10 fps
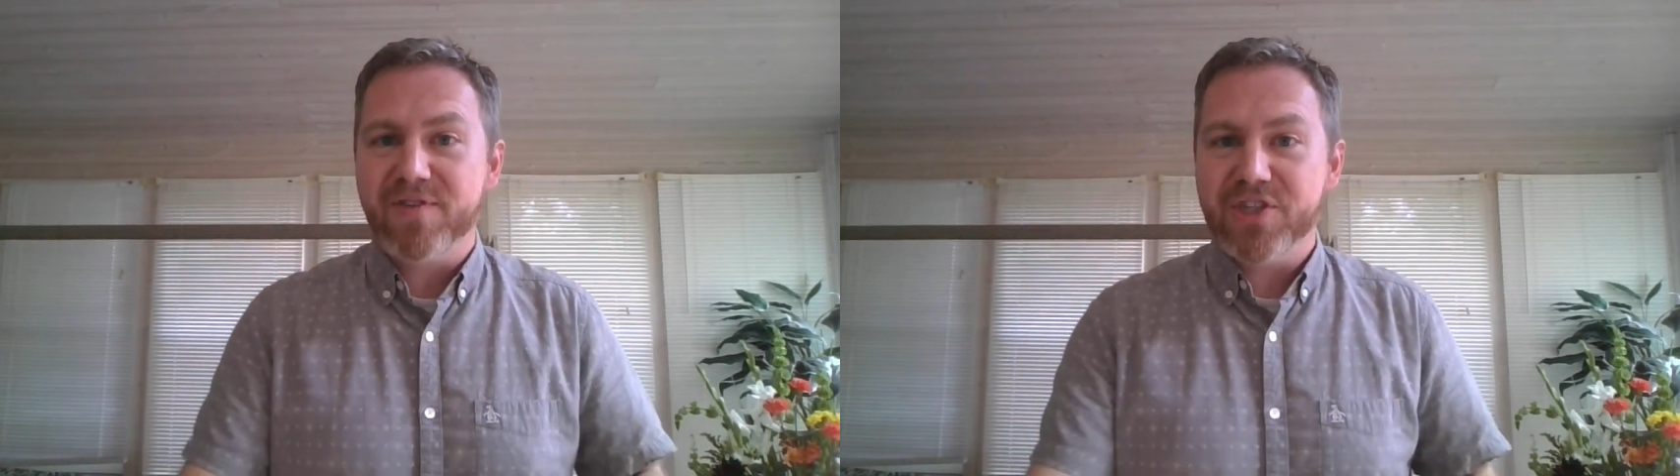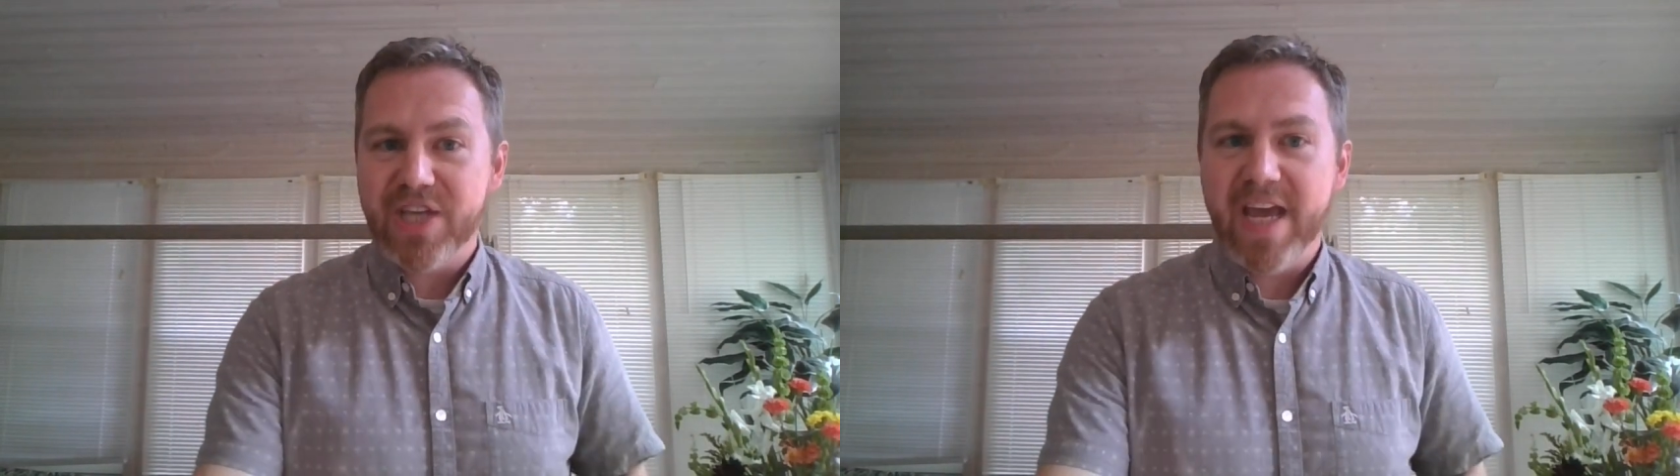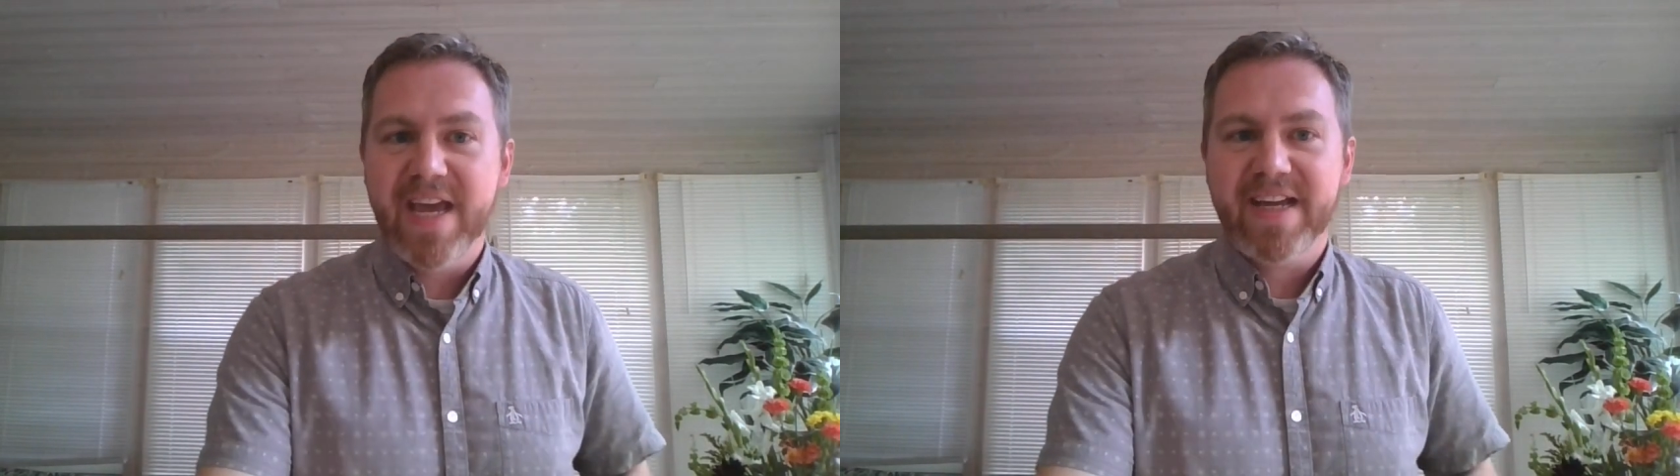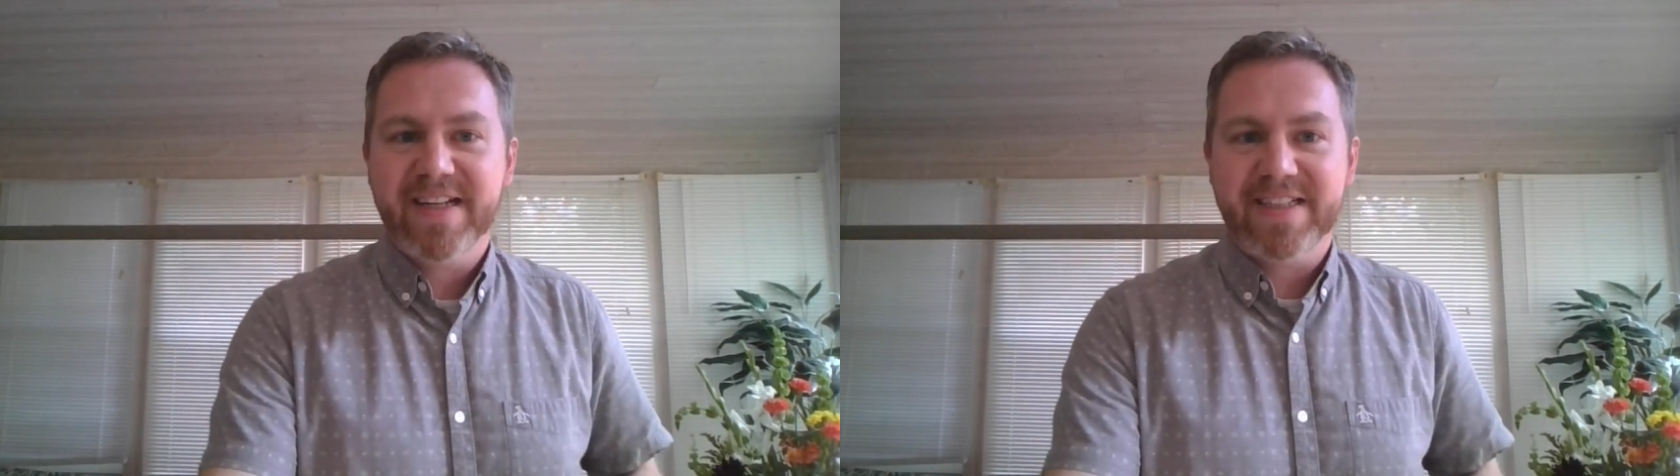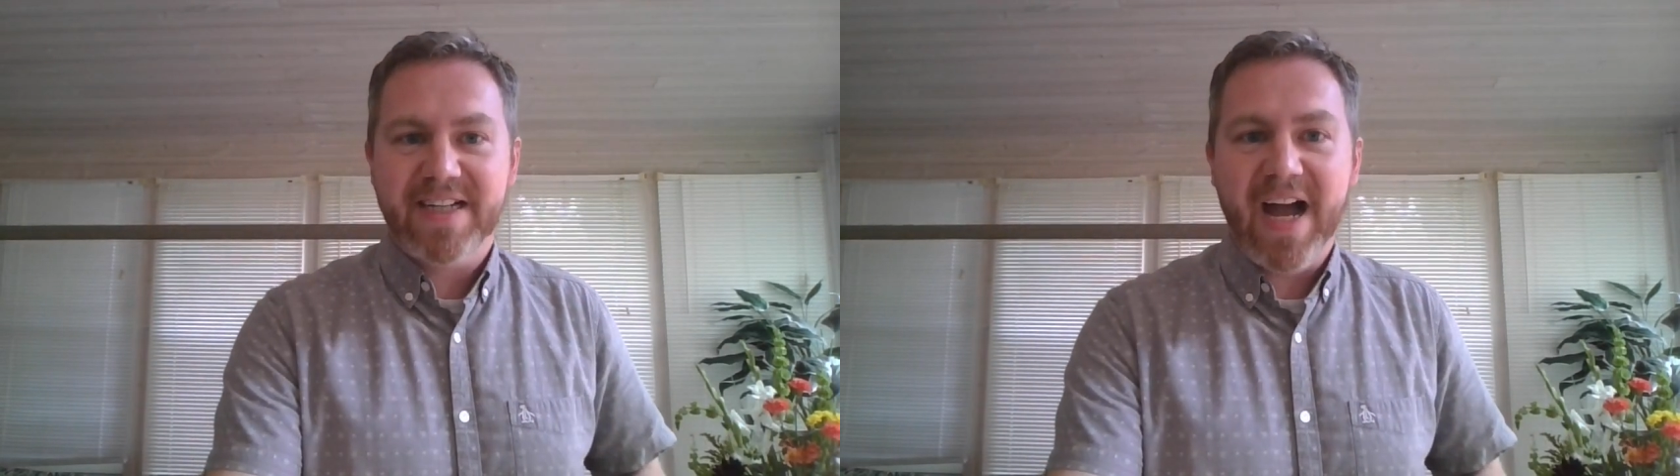to say
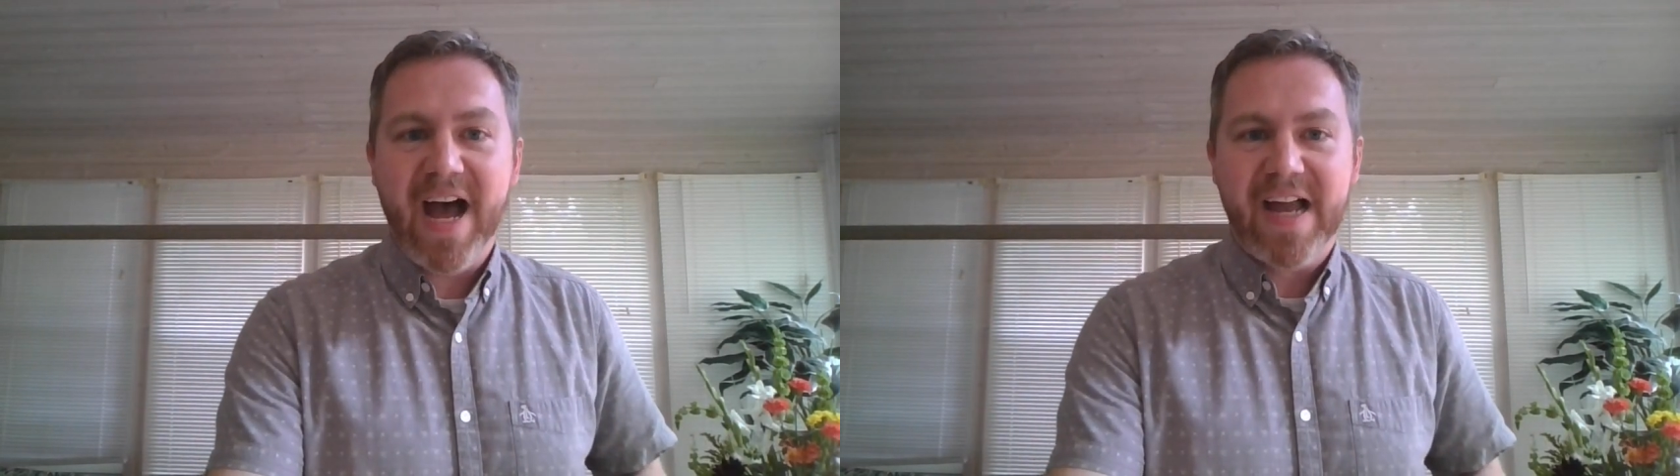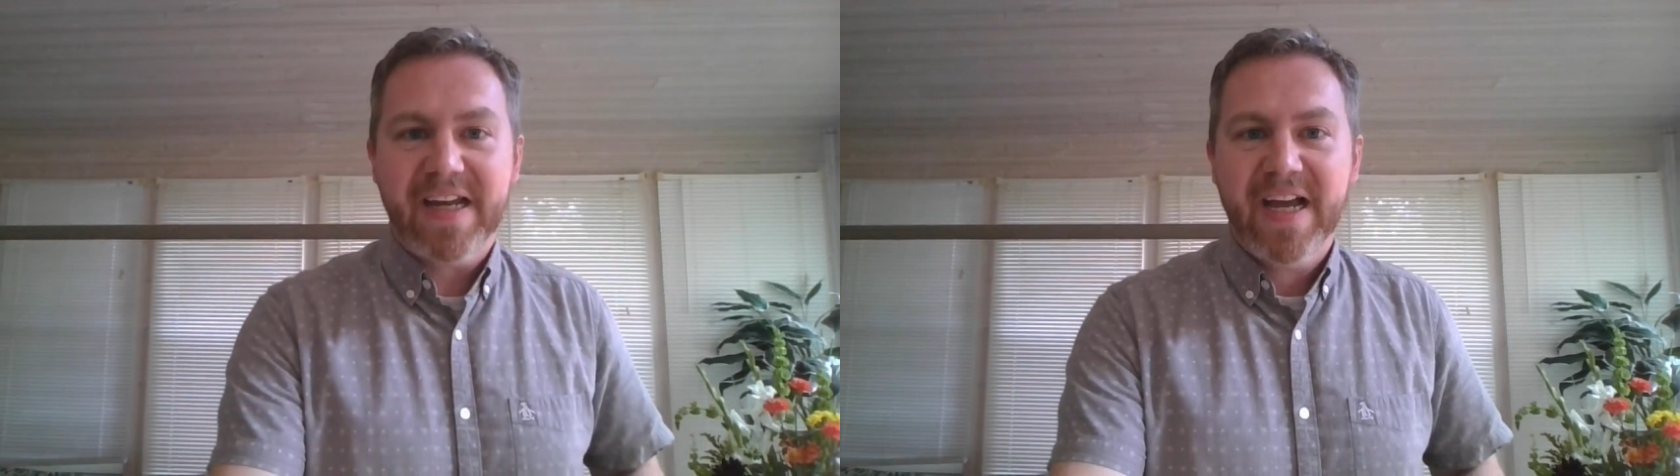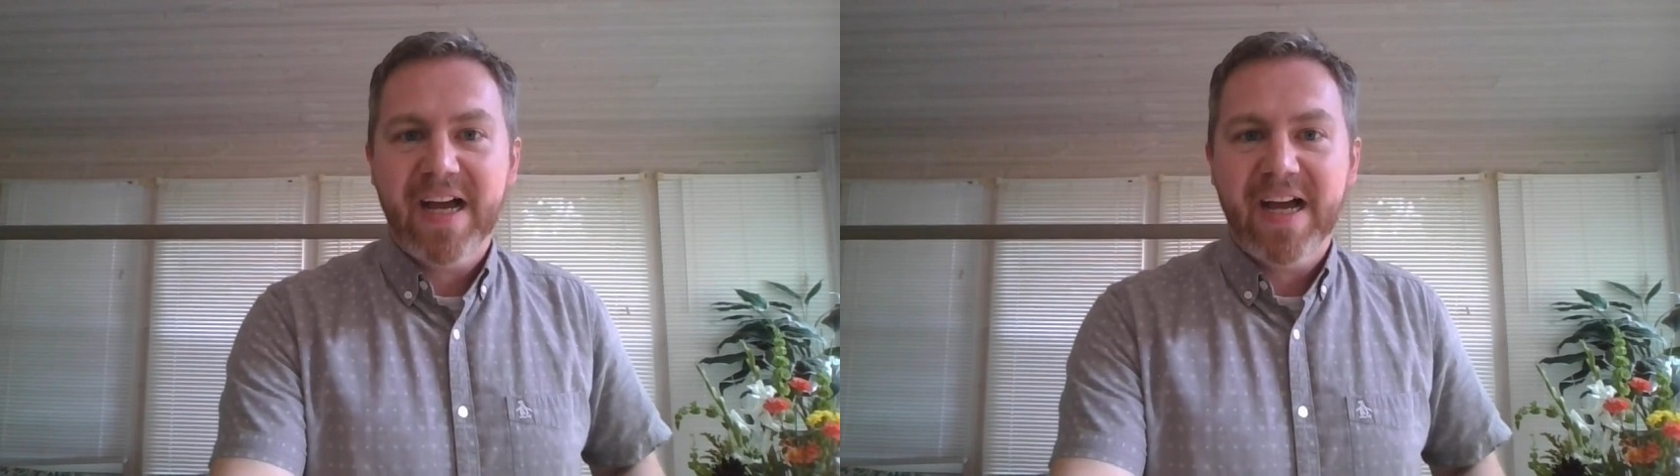to God.